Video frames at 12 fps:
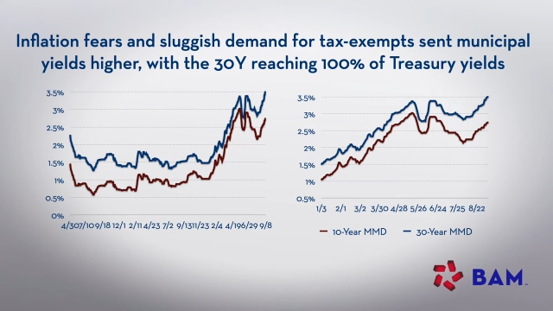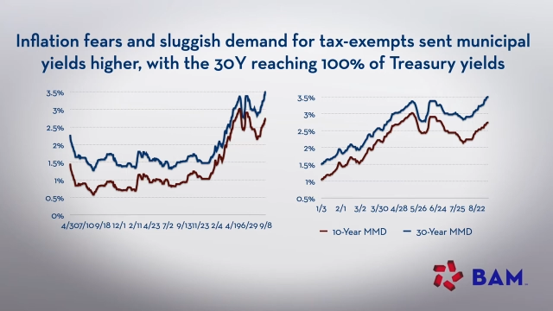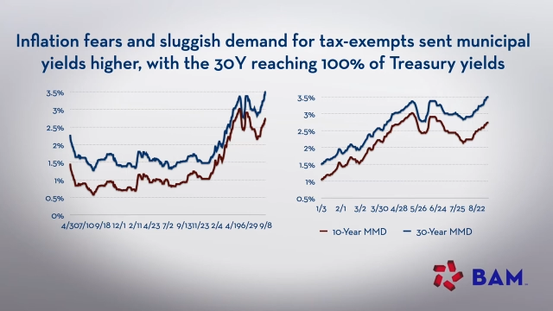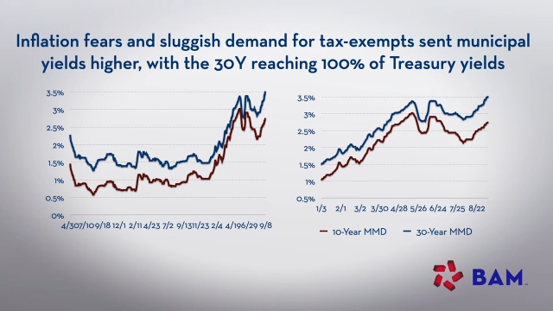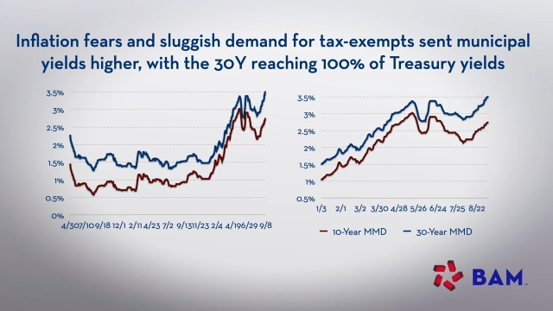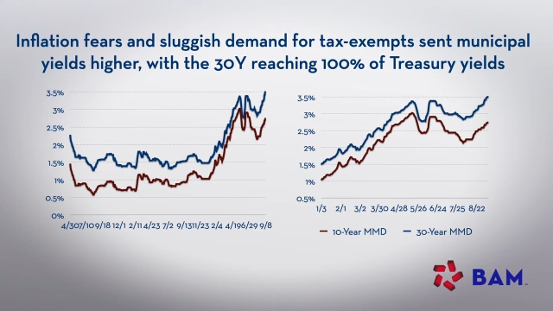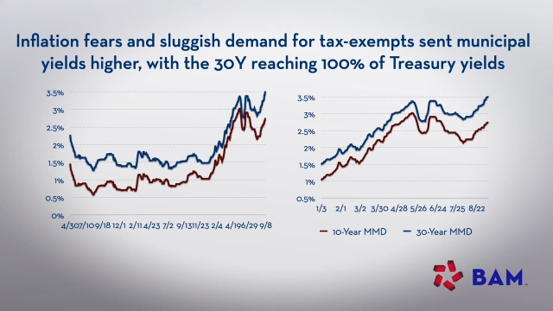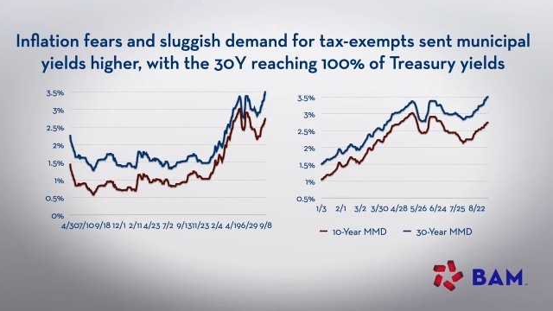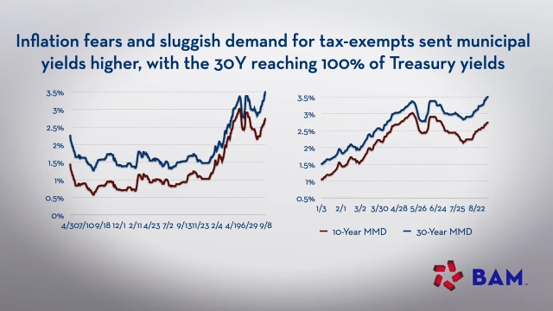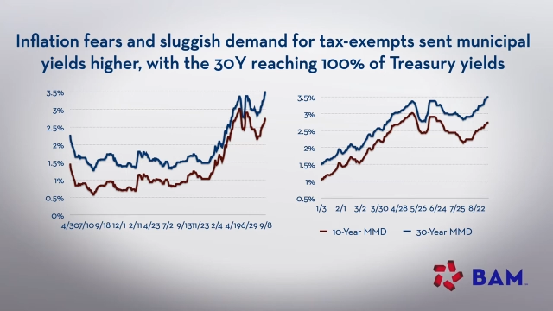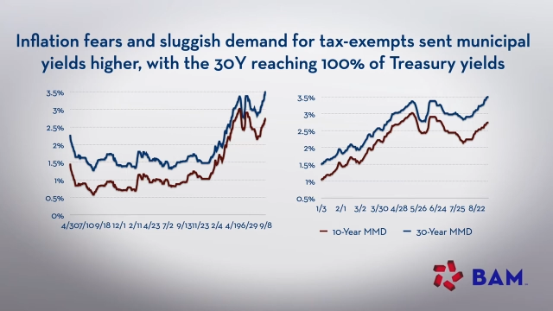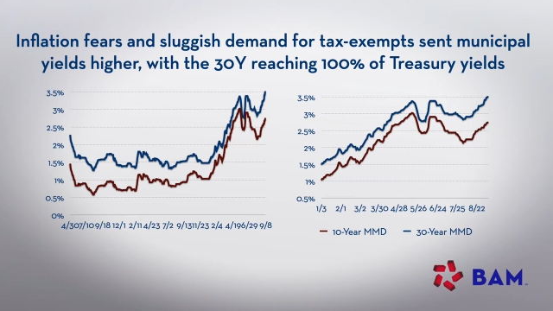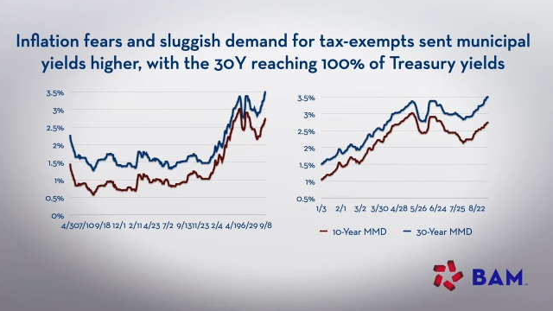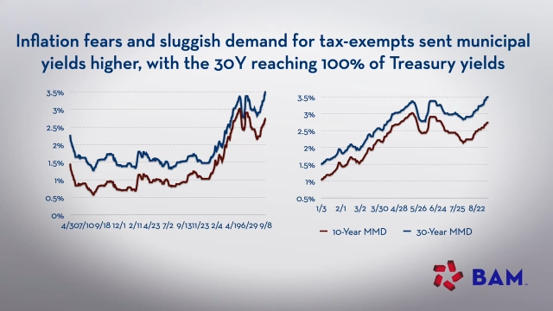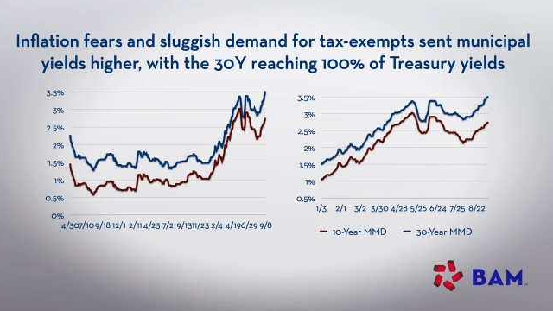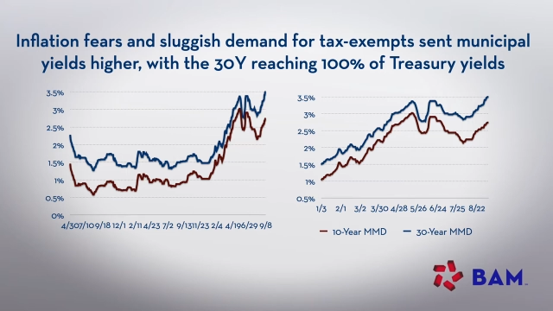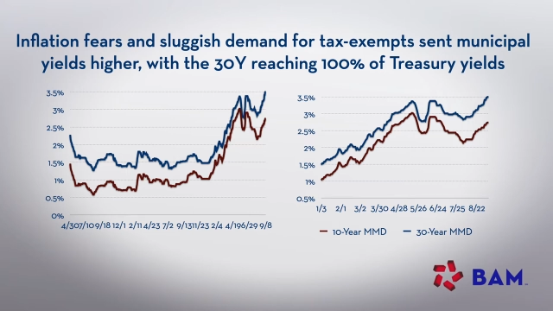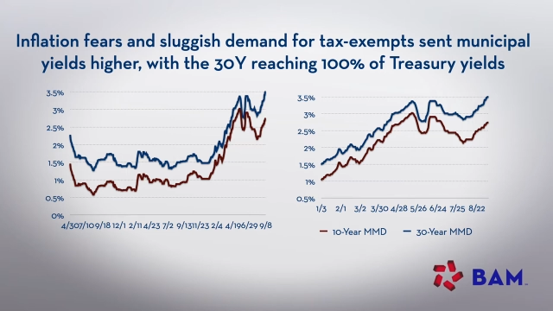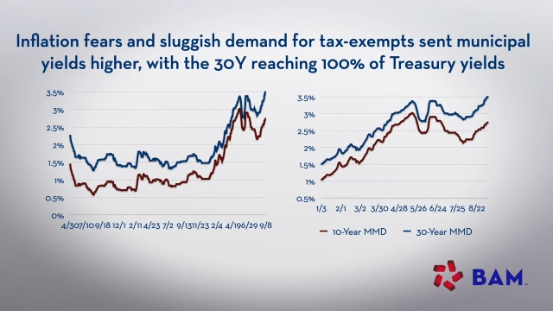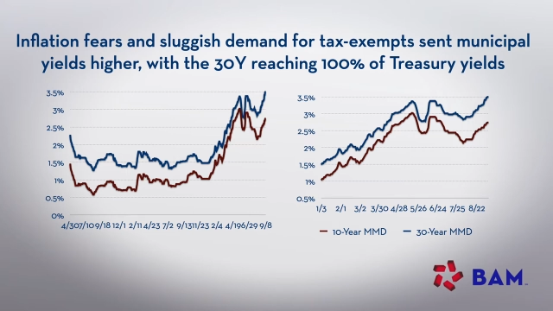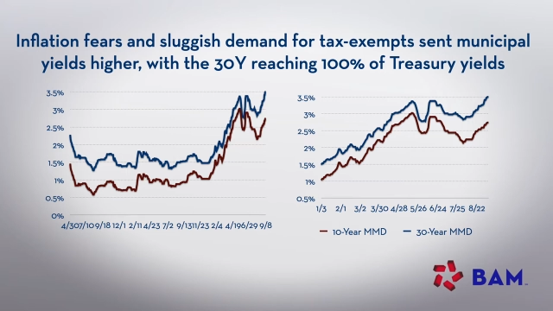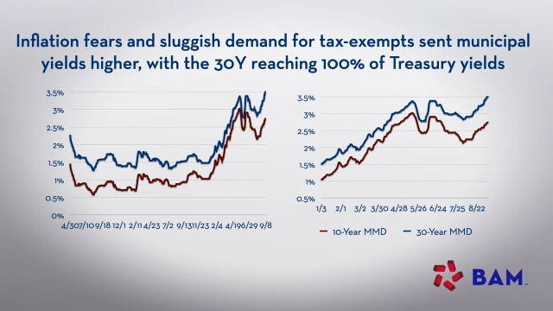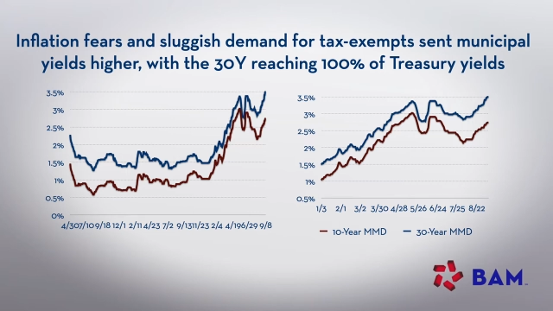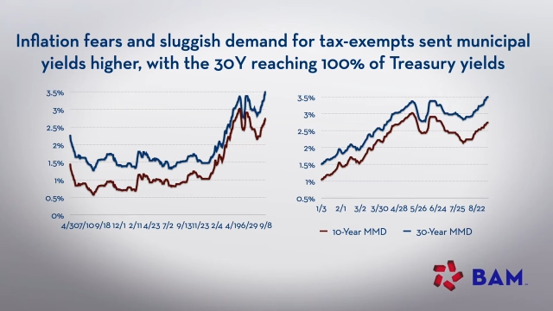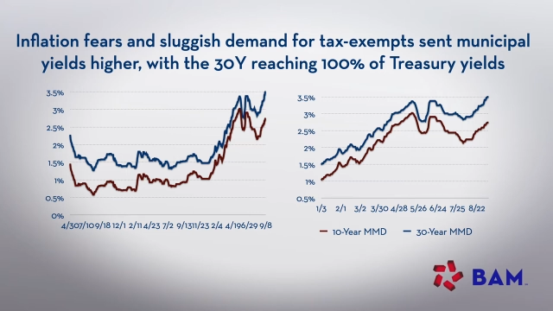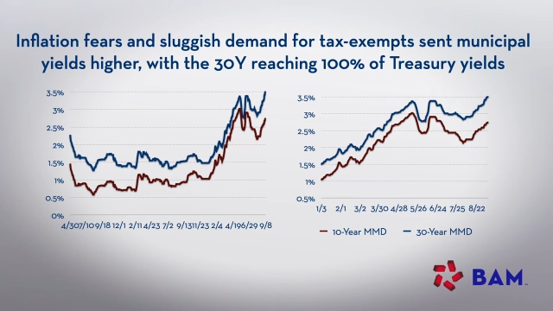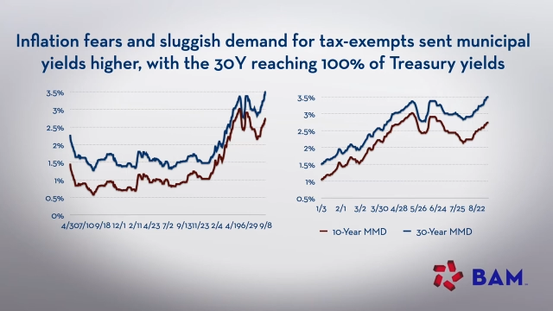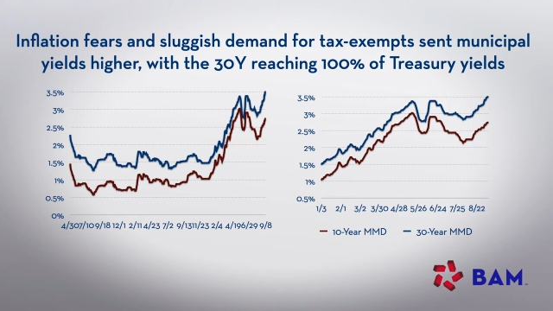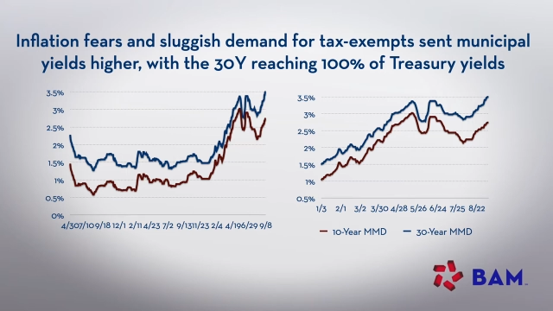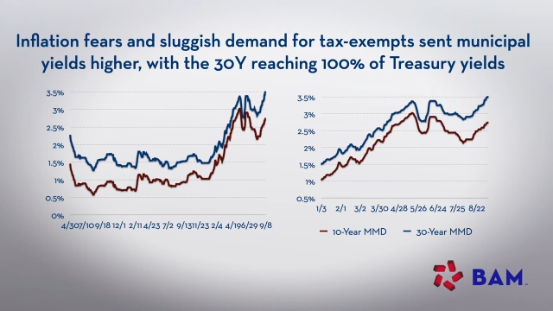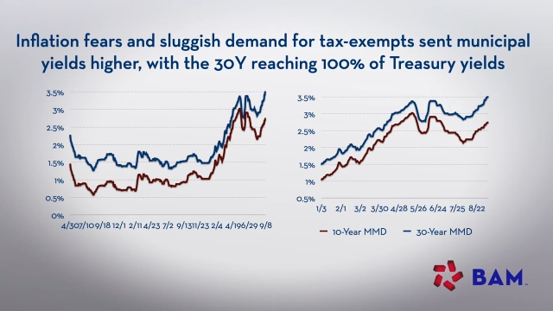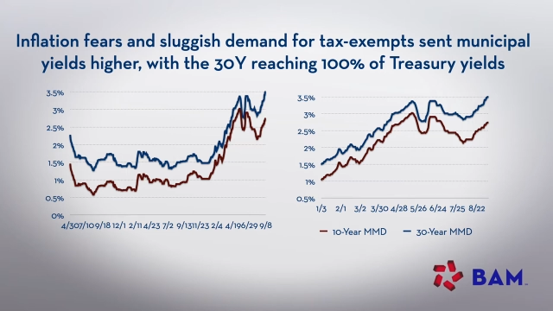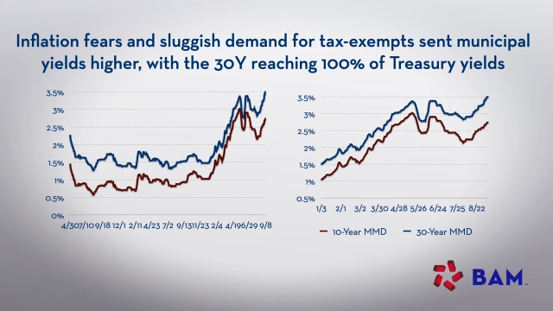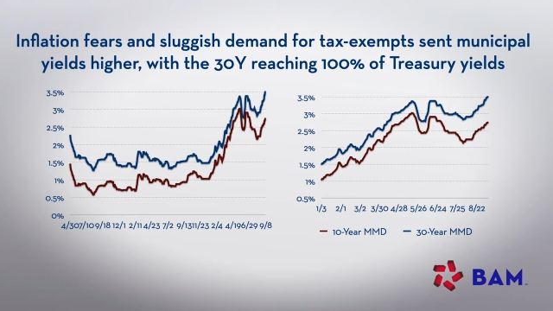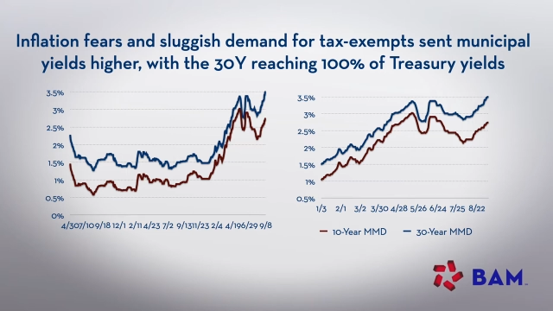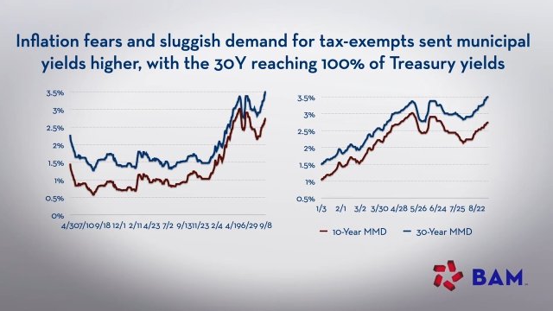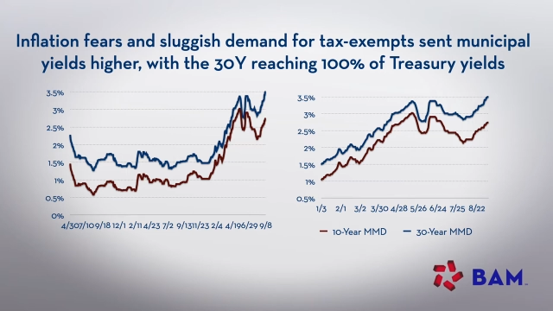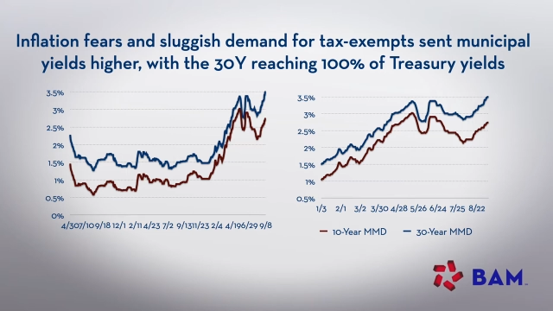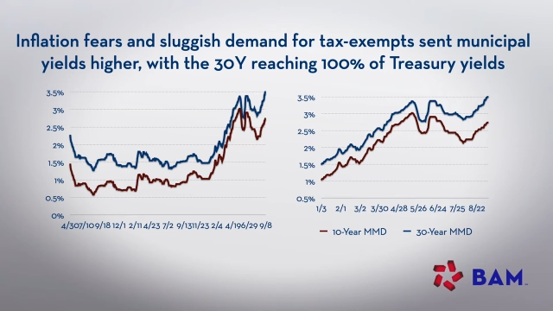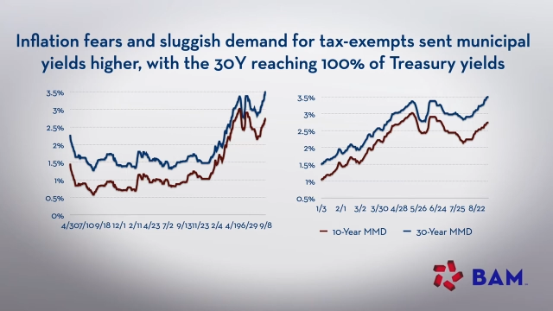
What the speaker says: [unreadable: no face in view]